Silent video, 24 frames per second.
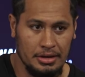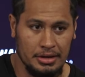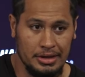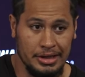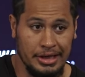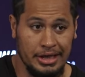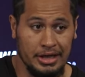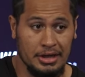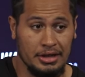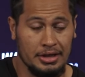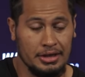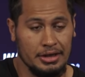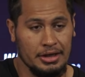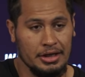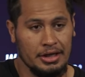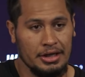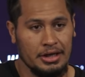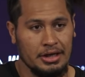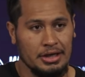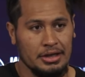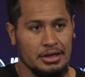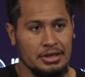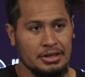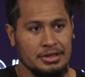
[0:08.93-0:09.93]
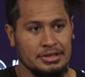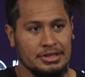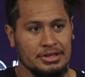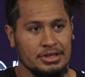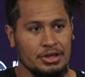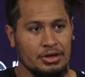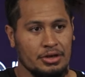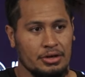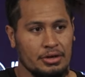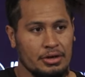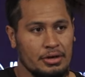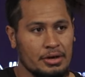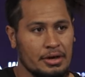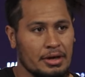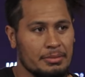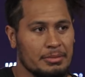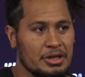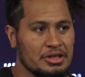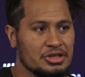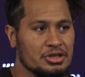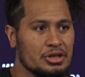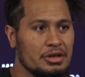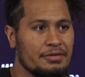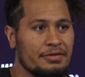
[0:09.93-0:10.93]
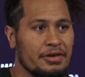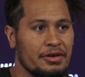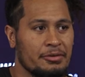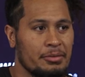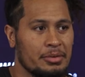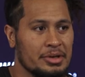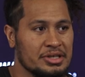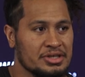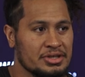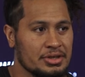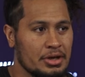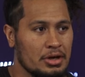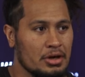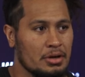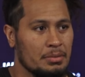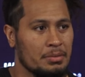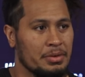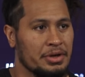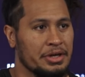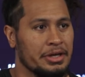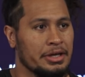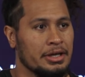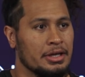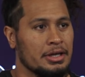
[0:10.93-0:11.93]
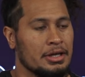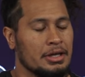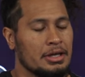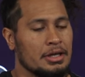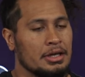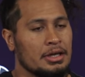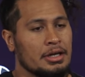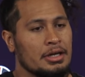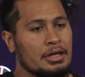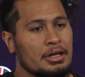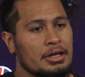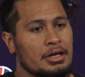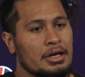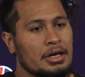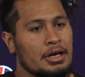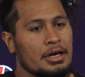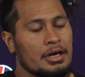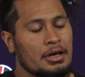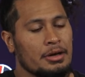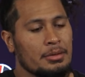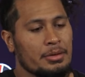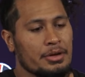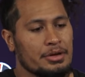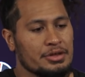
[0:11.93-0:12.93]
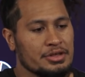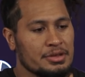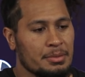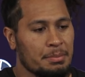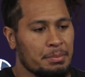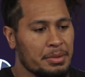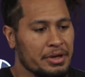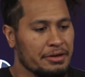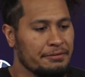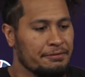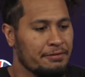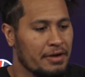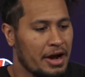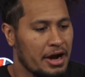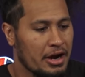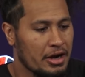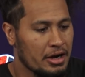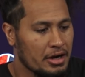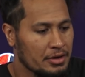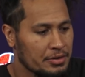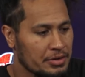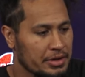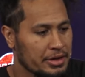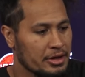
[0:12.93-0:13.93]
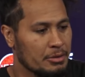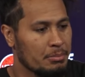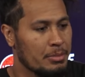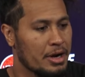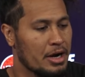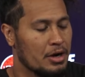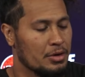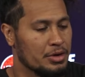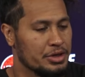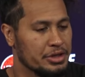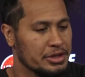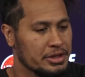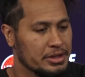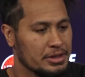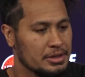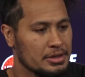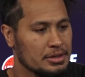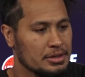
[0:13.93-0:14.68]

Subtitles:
Yeah, so I'm not sure if everybody saw, but there's a big fire out there in Maui.